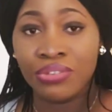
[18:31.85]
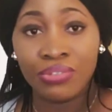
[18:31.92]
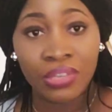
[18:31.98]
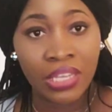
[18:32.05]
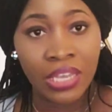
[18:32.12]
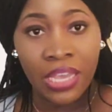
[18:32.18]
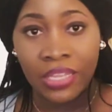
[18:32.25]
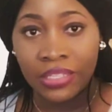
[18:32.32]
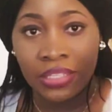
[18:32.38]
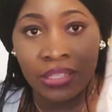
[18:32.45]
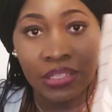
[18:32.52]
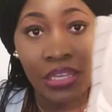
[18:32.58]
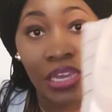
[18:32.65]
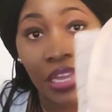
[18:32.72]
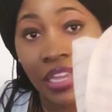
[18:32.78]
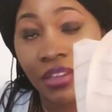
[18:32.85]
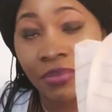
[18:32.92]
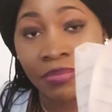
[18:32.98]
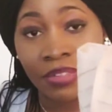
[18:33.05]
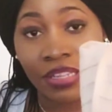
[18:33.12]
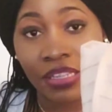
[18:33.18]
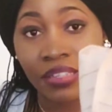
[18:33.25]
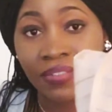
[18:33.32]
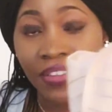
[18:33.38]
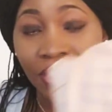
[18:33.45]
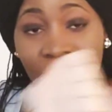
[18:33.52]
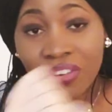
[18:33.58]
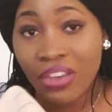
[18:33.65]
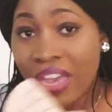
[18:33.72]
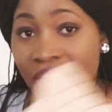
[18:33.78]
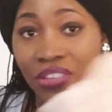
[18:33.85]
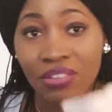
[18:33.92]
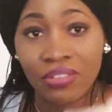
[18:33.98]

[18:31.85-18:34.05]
you can see on this video,